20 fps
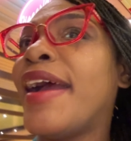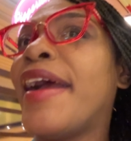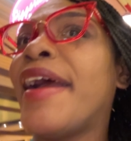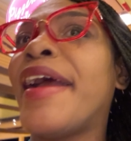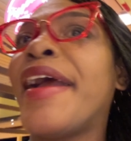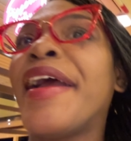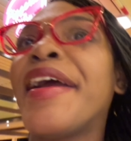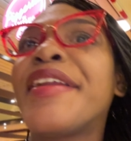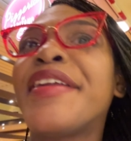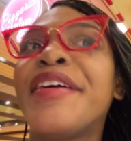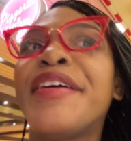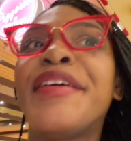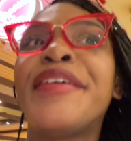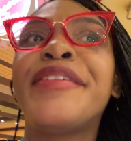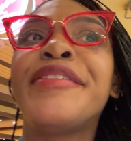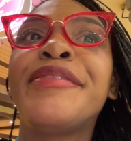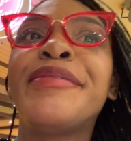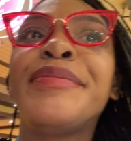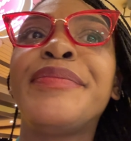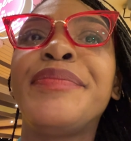And
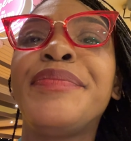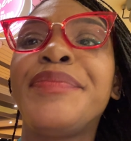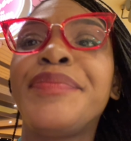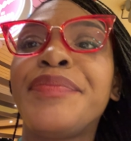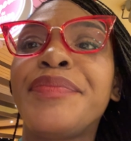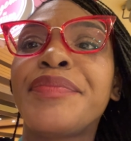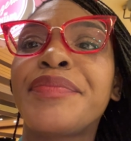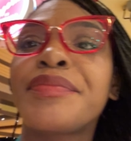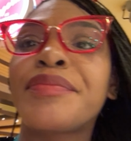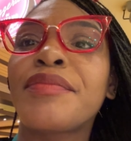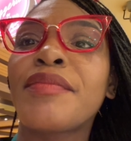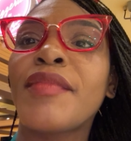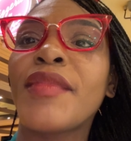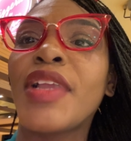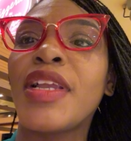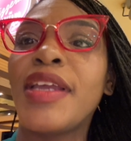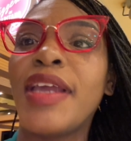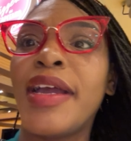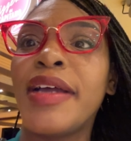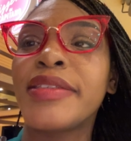um,
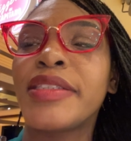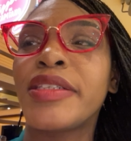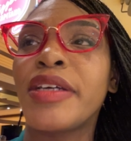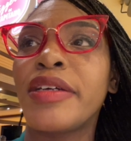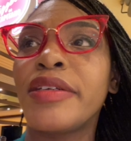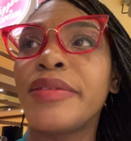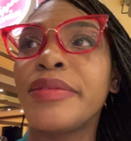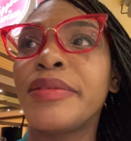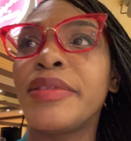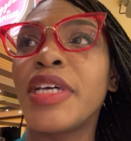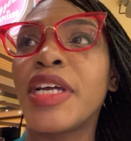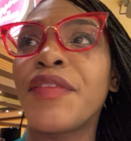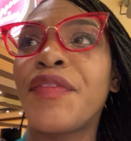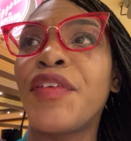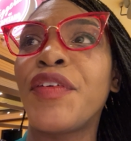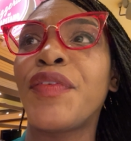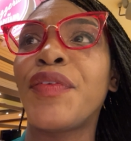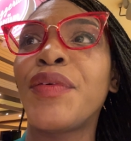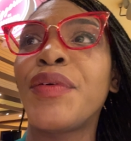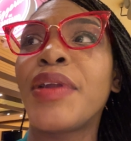yeah, so looking for
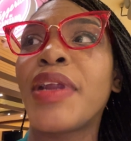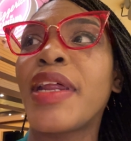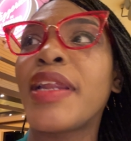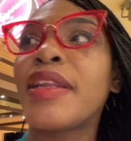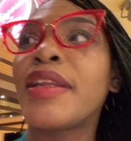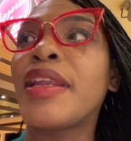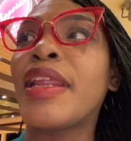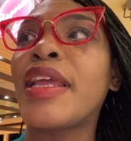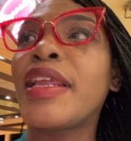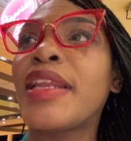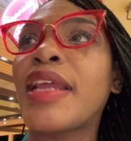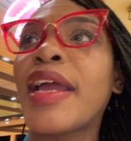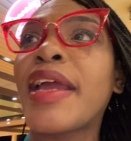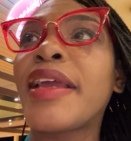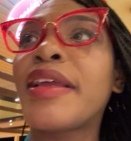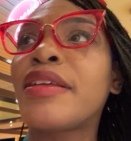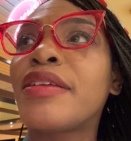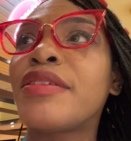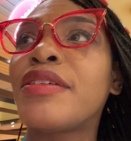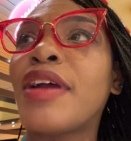food at late night.
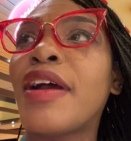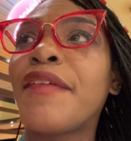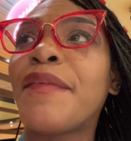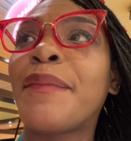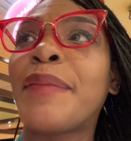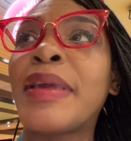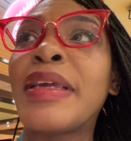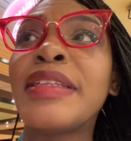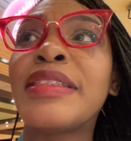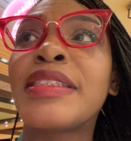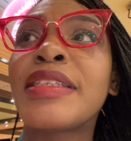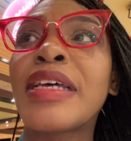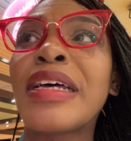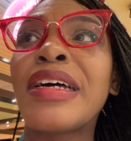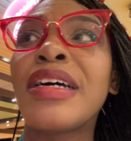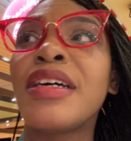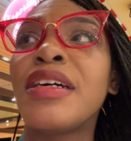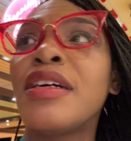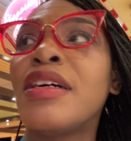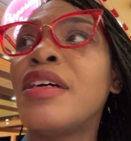You have pizza.